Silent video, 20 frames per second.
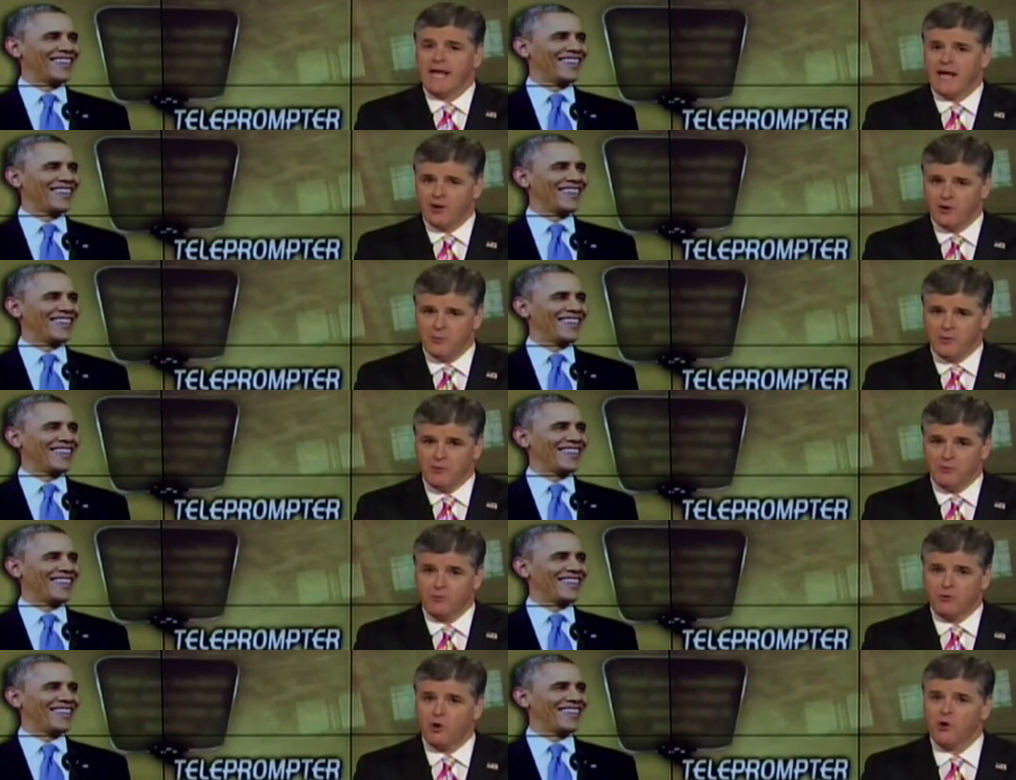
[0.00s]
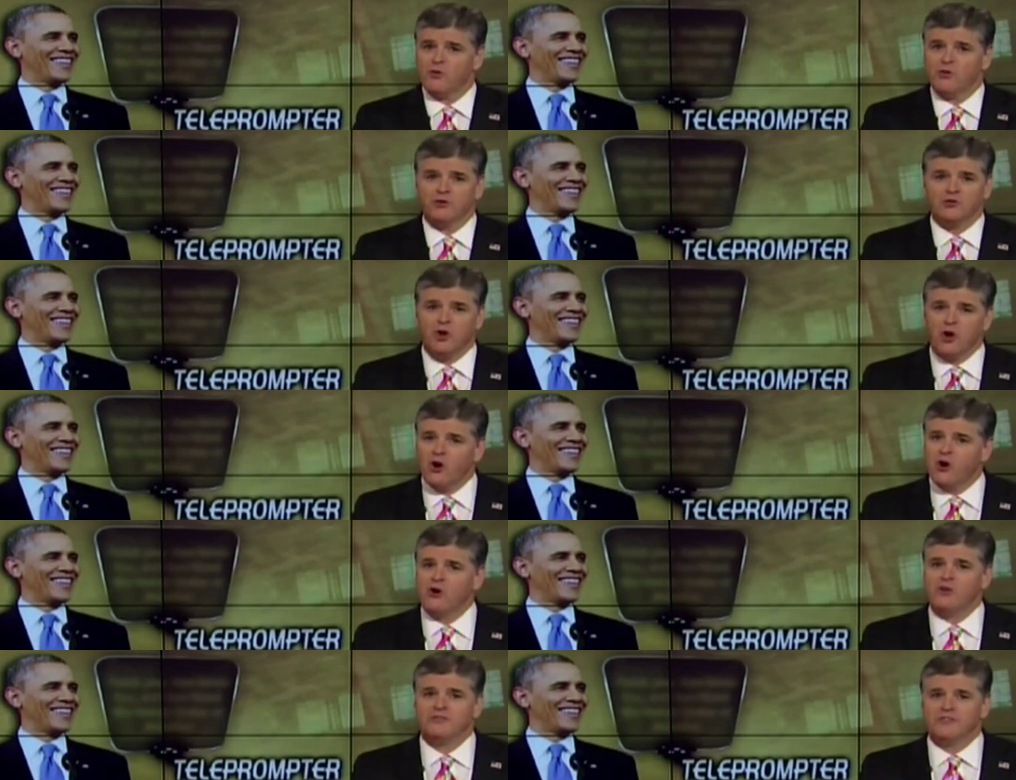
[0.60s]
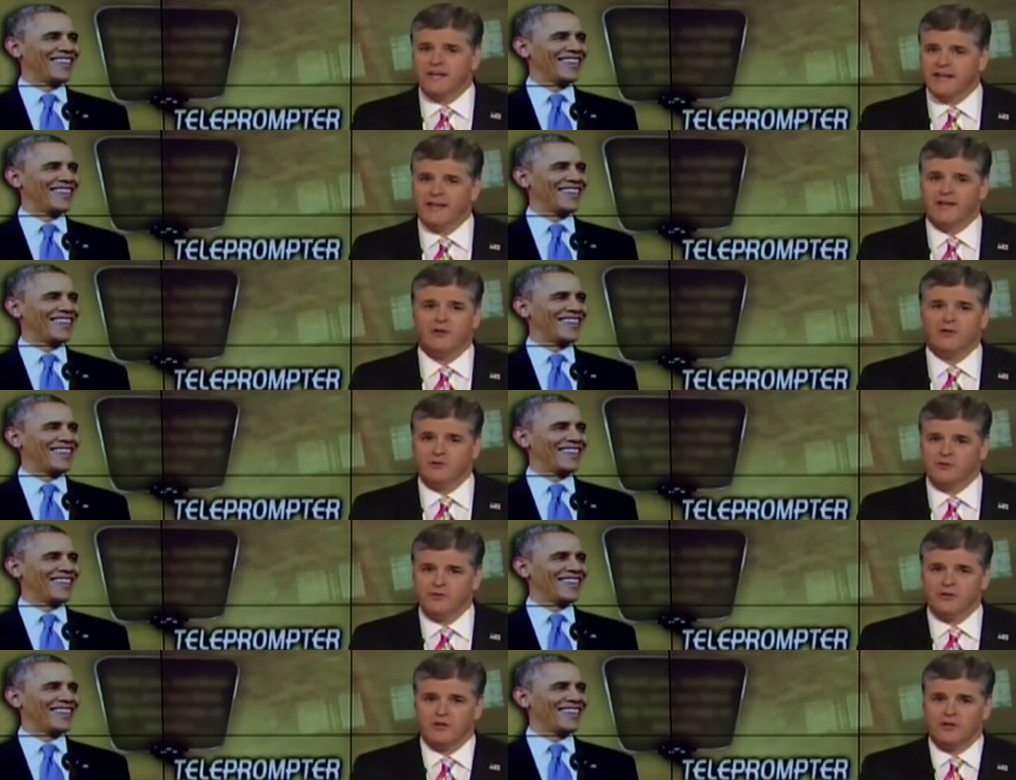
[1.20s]
Speaker 1: accountable for all the tall
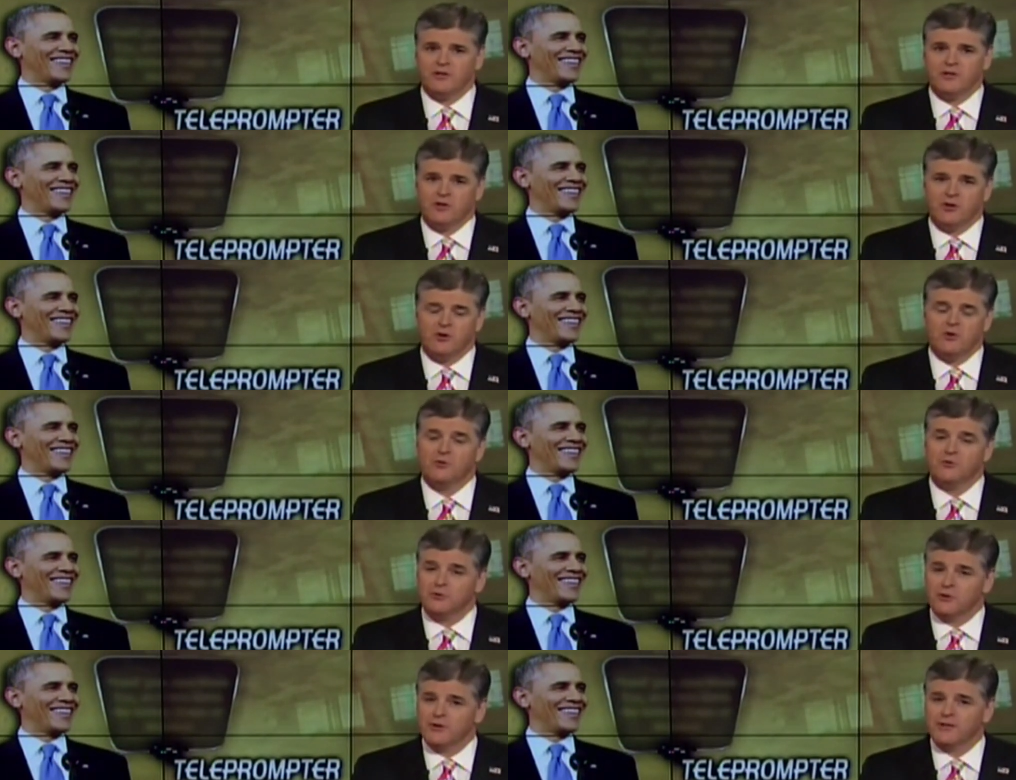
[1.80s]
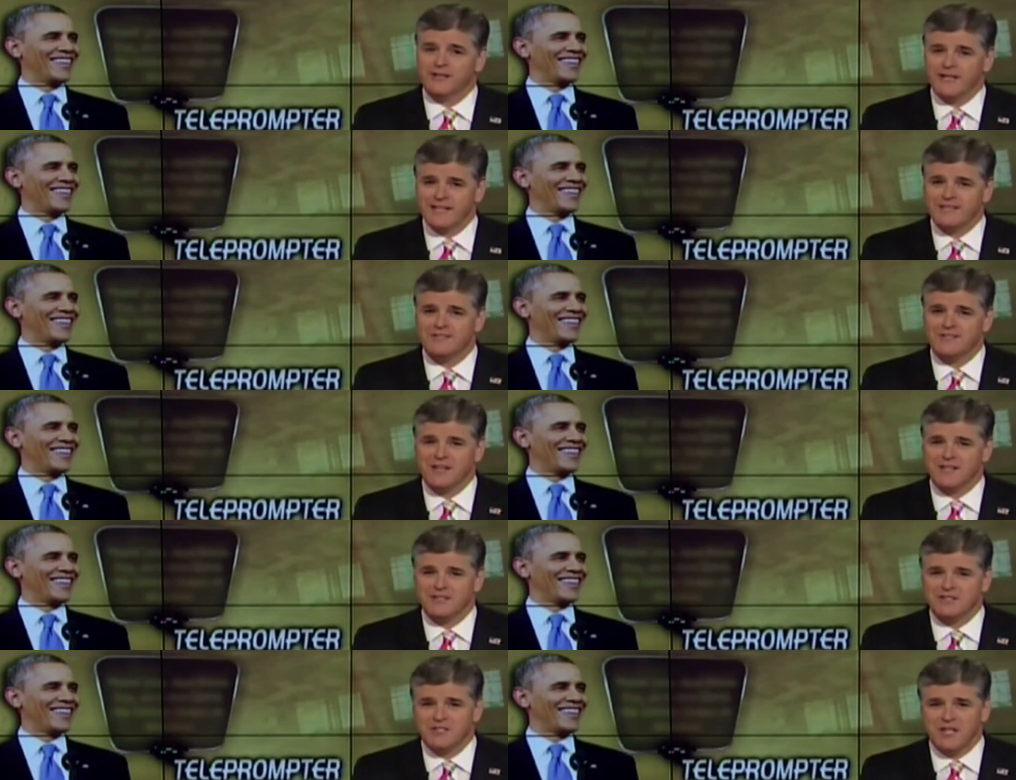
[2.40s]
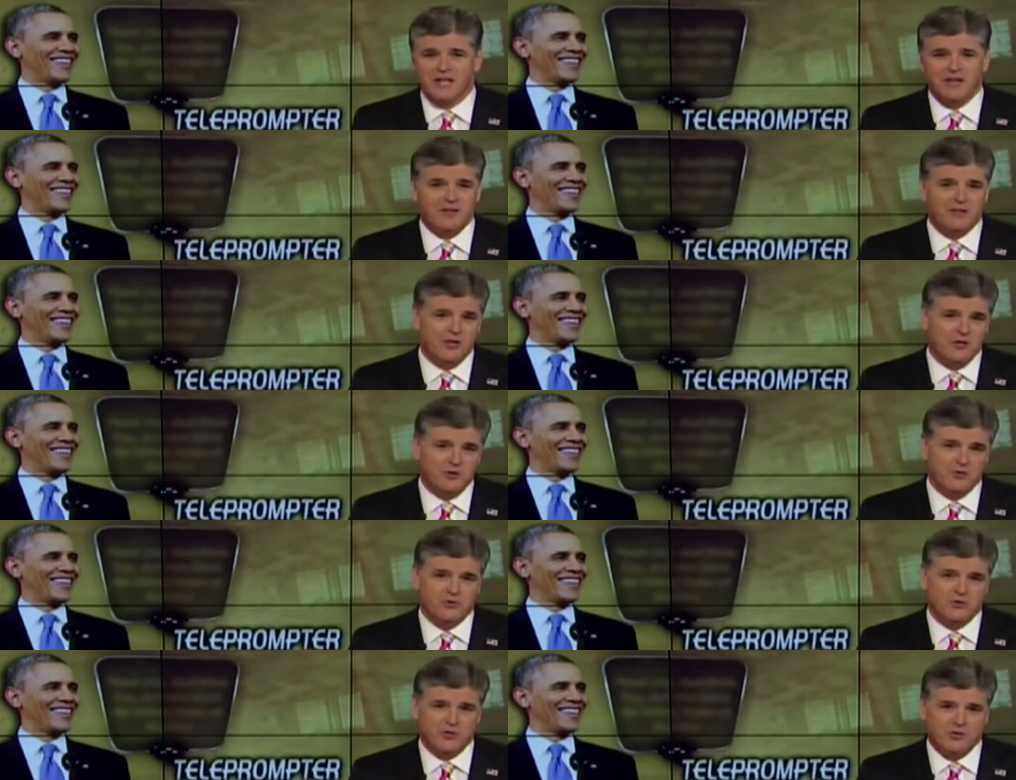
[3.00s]
tales that he told during last night's State
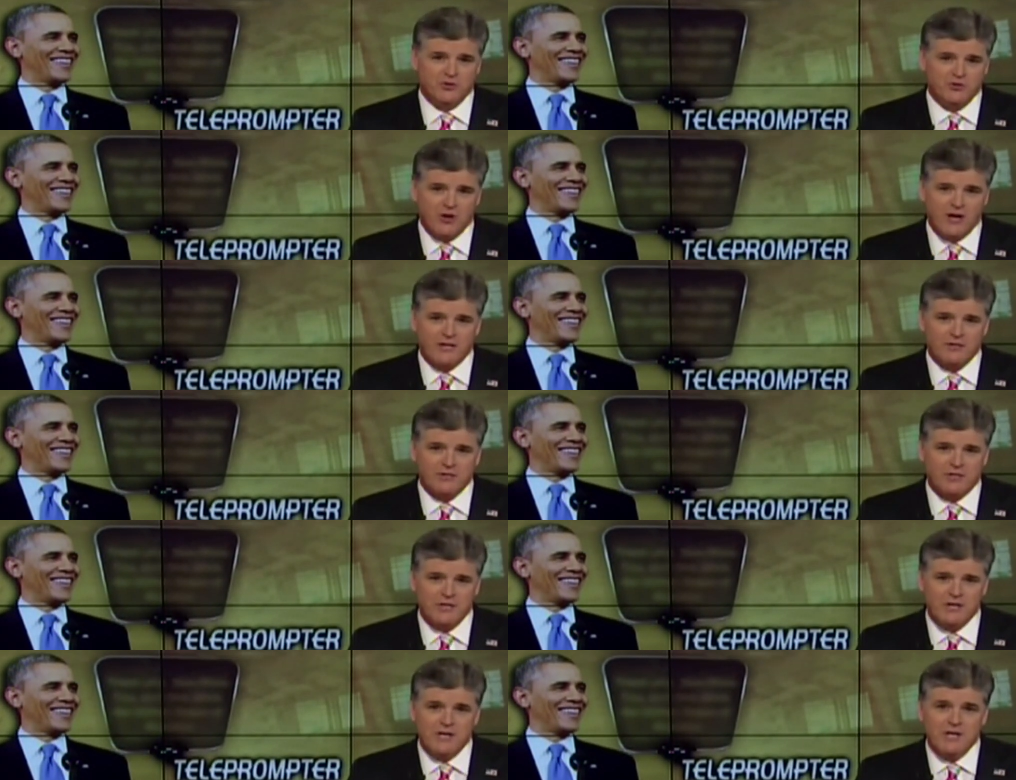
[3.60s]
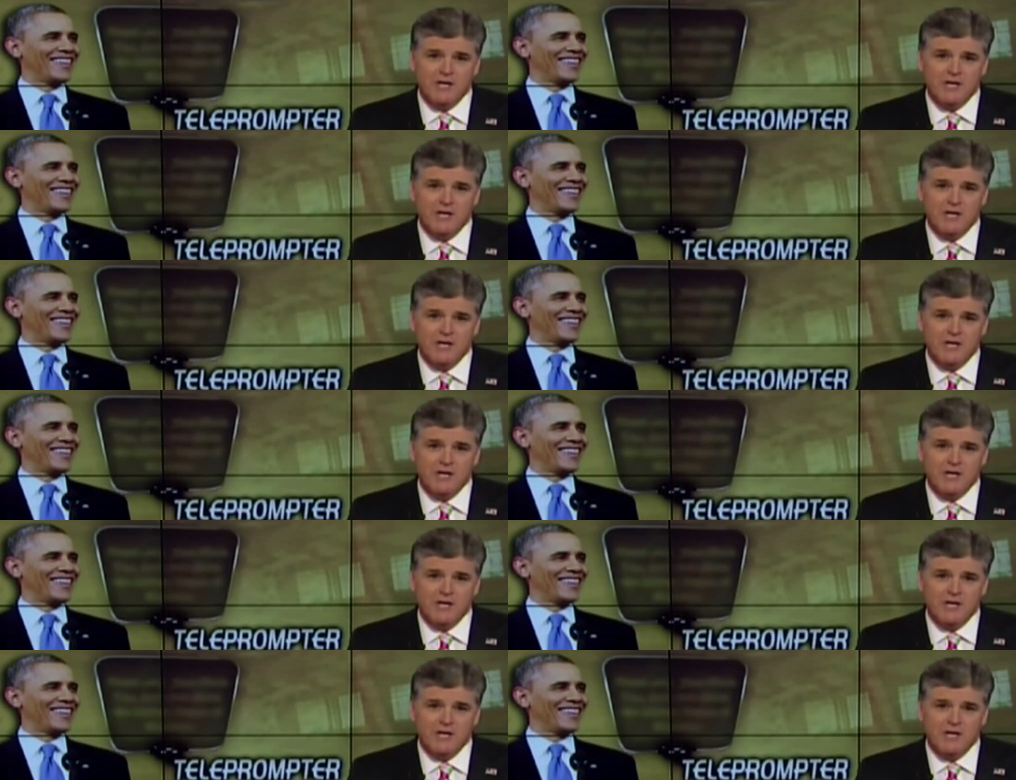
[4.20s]
of the Union address. I